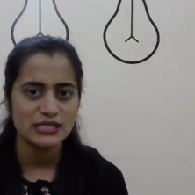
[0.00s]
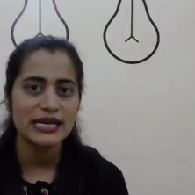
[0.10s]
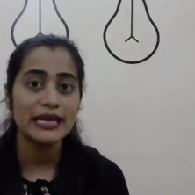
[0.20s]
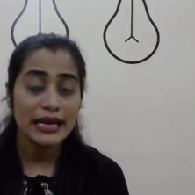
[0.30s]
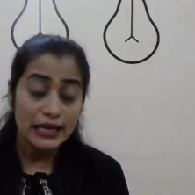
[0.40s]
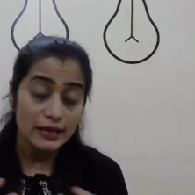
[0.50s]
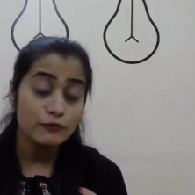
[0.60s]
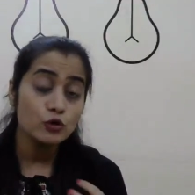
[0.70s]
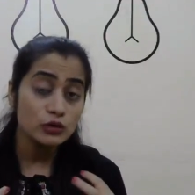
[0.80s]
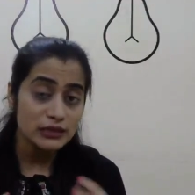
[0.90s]
And if
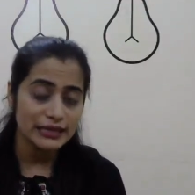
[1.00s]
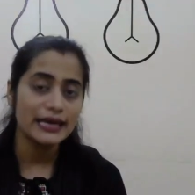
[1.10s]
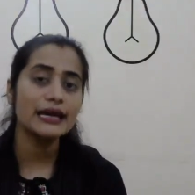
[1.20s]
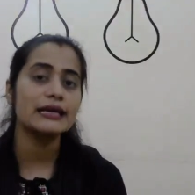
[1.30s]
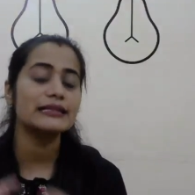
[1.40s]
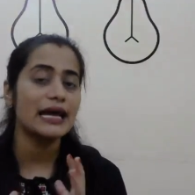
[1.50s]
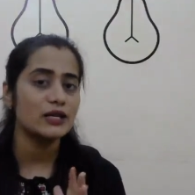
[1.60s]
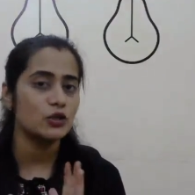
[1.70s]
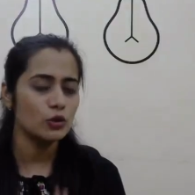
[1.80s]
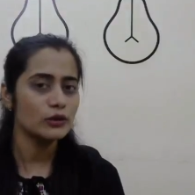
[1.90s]
you think that
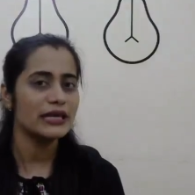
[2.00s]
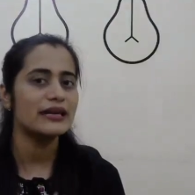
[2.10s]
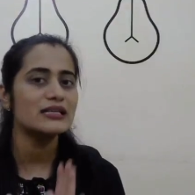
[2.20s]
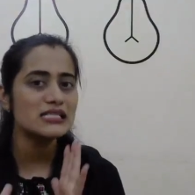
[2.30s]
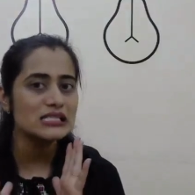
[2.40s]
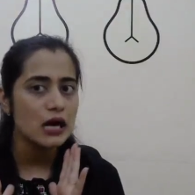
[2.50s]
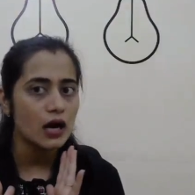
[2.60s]
there is